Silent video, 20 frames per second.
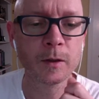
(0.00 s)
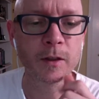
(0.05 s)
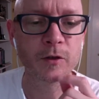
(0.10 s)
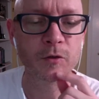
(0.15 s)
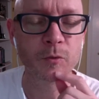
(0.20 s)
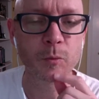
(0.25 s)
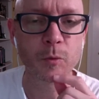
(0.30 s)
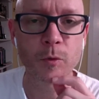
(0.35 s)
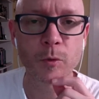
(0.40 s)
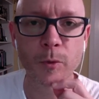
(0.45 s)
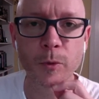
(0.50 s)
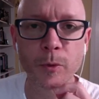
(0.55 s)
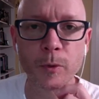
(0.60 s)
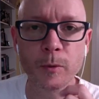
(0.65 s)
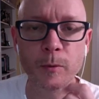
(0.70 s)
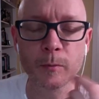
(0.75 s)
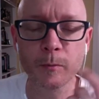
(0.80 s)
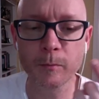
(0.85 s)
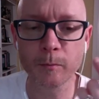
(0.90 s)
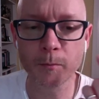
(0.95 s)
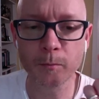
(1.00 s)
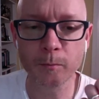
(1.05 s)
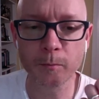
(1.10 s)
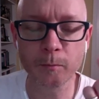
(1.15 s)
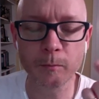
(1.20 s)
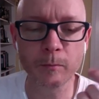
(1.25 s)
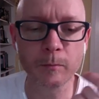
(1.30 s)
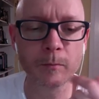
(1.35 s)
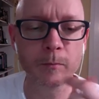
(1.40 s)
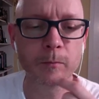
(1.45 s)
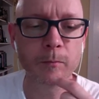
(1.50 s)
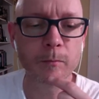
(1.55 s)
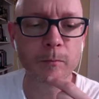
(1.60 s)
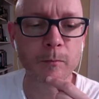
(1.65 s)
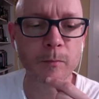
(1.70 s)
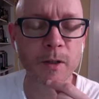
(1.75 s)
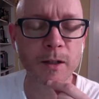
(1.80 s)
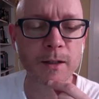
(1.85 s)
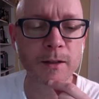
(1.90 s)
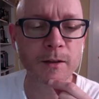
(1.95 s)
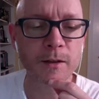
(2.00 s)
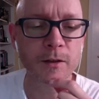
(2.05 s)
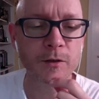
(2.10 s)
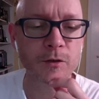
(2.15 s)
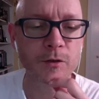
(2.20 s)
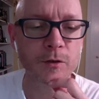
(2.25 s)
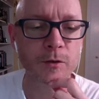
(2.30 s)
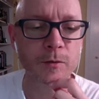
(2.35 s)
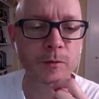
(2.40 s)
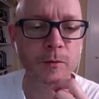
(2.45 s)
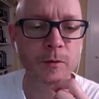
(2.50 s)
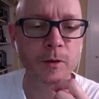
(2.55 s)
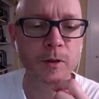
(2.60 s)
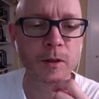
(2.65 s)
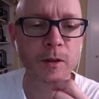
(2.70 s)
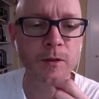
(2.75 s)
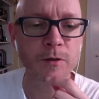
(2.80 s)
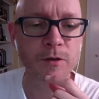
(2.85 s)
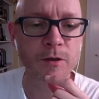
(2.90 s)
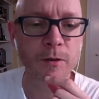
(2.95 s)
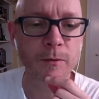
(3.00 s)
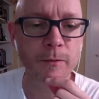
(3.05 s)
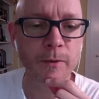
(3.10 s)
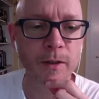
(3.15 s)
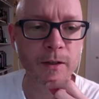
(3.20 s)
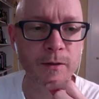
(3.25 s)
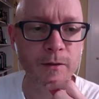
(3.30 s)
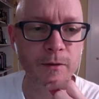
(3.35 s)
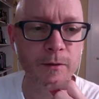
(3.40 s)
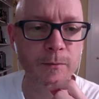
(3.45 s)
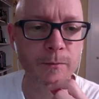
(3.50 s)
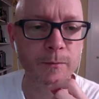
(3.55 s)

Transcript: is worth my attention. It's an event.